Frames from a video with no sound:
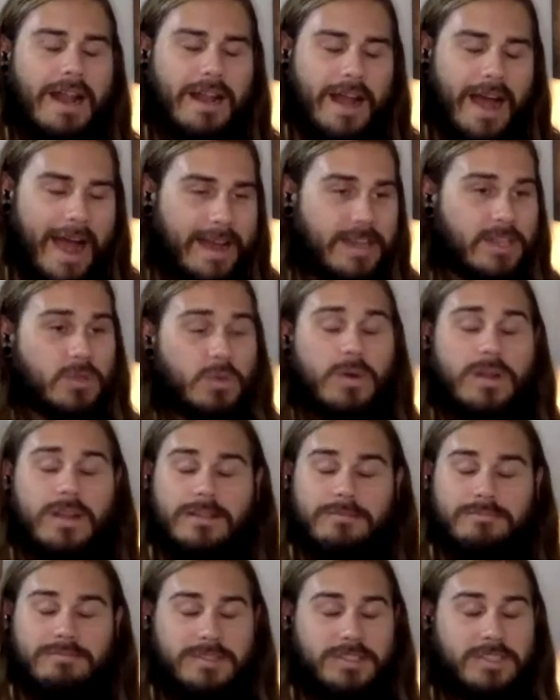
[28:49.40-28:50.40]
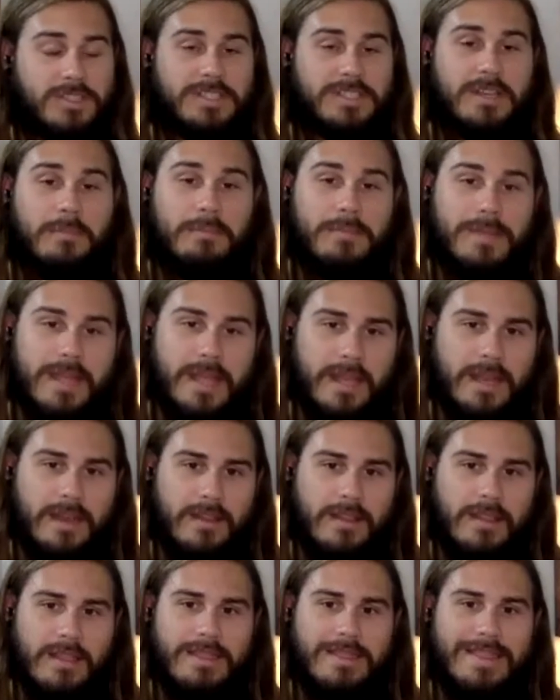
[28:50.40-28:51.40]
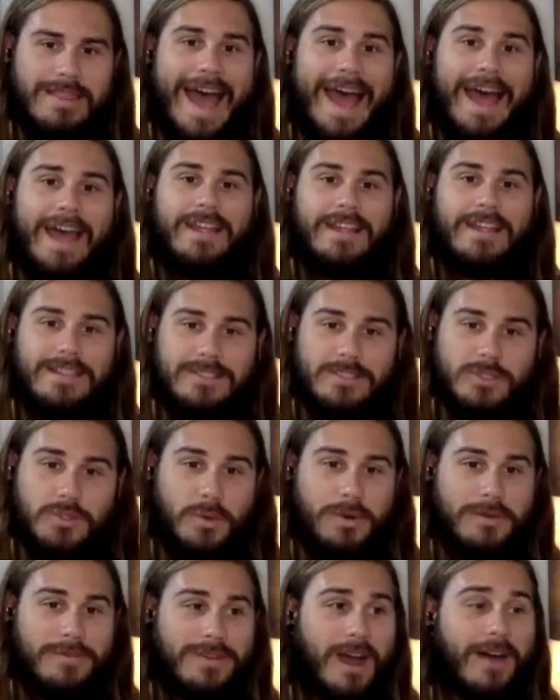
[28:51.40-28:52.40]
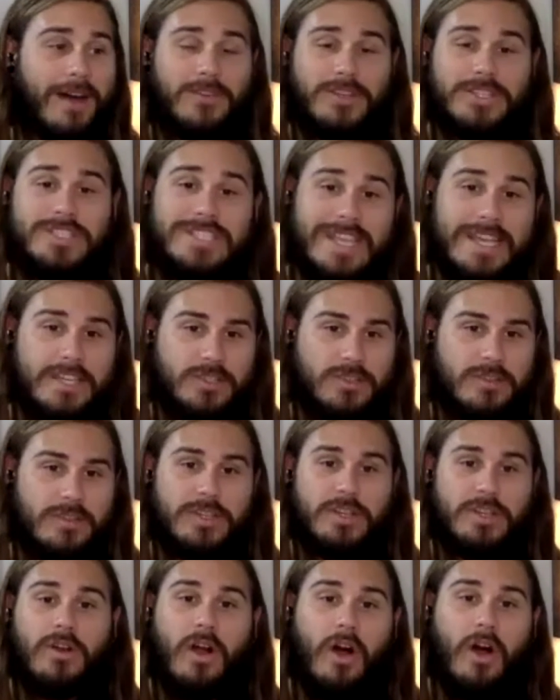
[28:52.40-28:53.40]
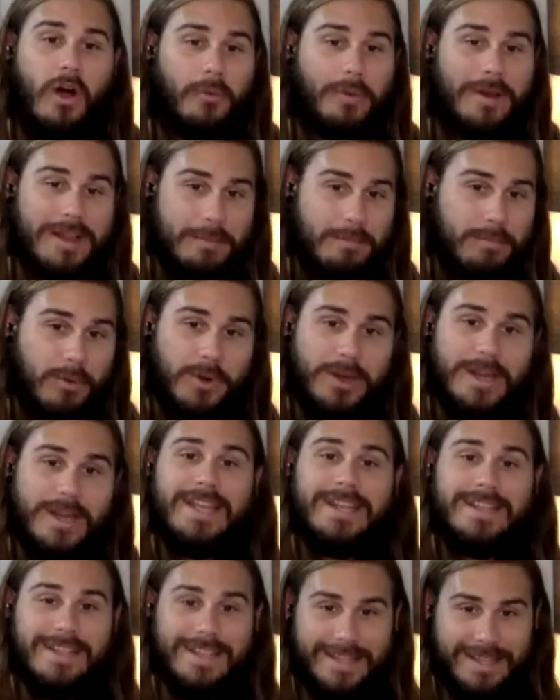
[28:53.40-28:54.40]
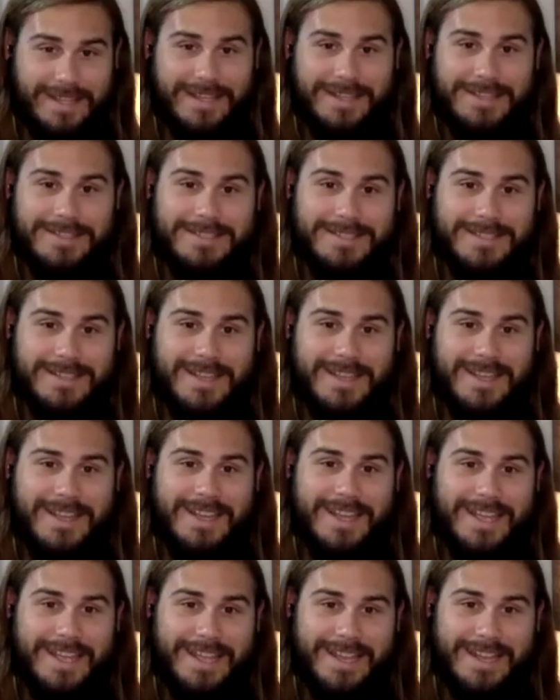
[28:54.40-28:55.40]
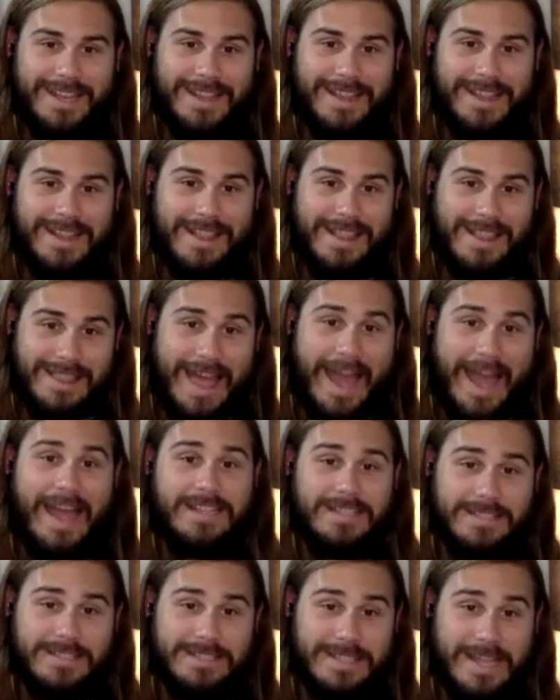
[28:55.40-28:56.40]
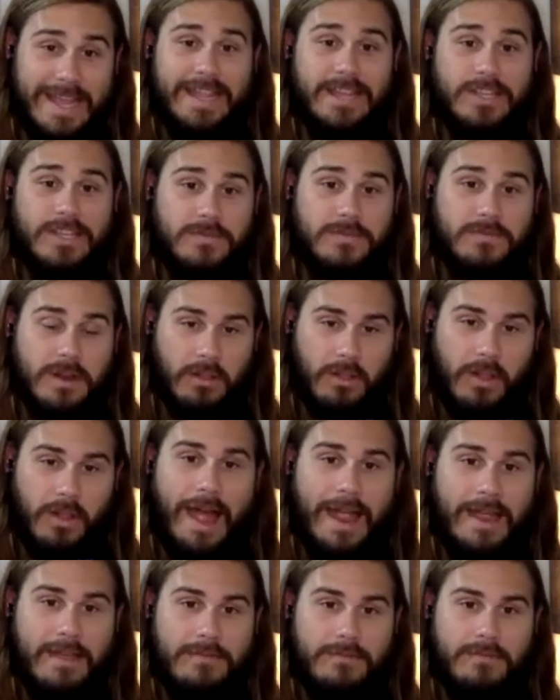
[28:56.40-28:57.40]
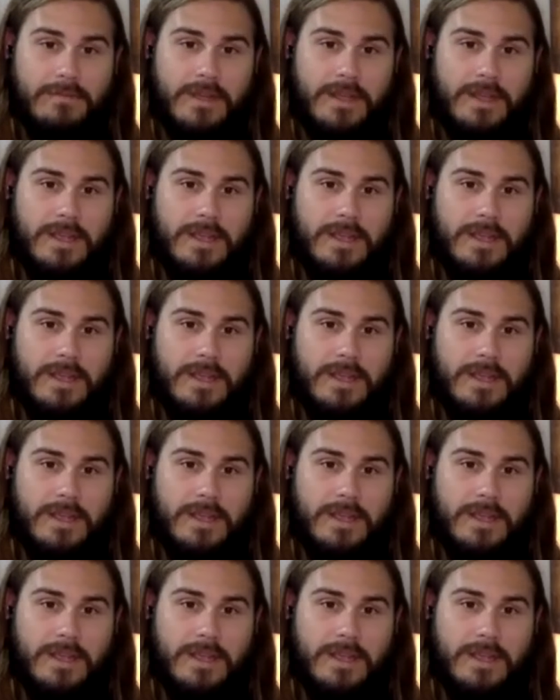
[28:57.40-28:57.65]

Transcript: I just want to just commend that sort of conversation that you're already bringing to kids in that stage of their life.